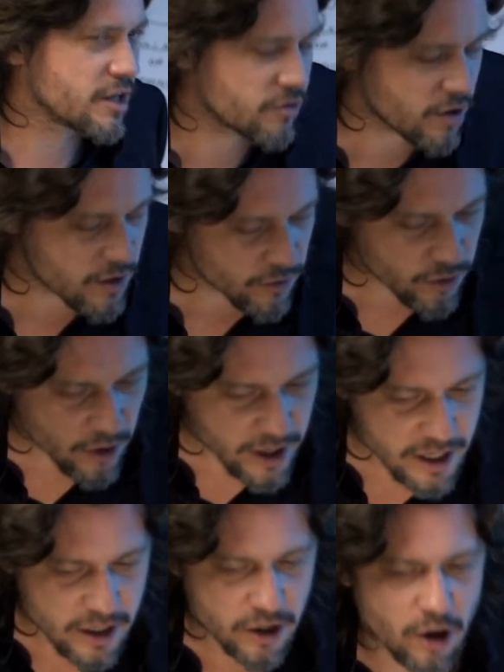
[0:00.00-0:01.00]
agree with your
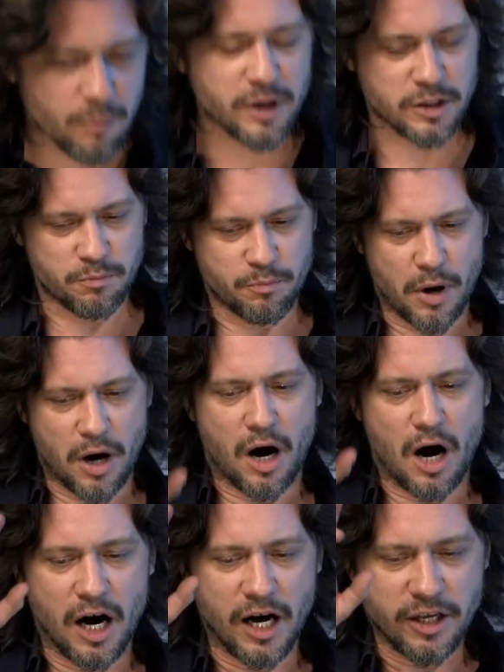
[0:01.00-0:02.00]
economics, but
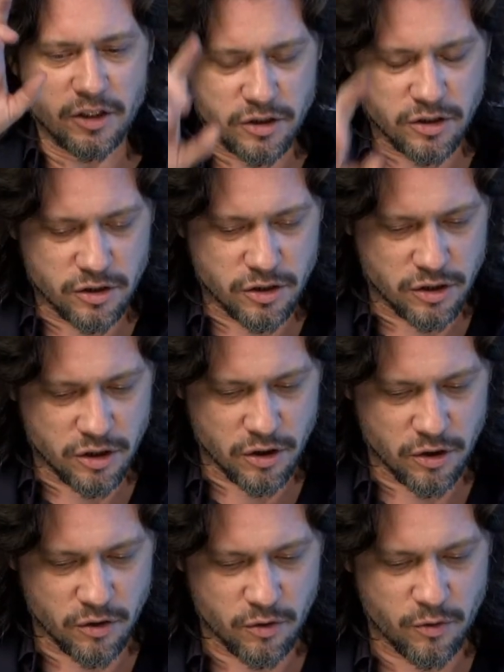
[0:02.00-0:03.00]
I
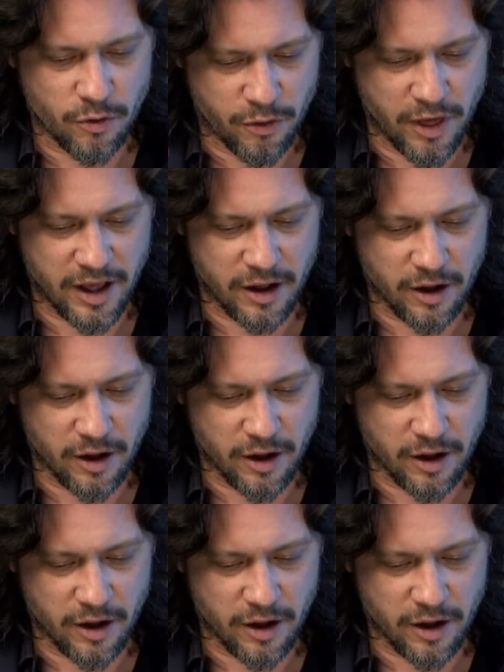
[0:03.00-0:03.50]
do think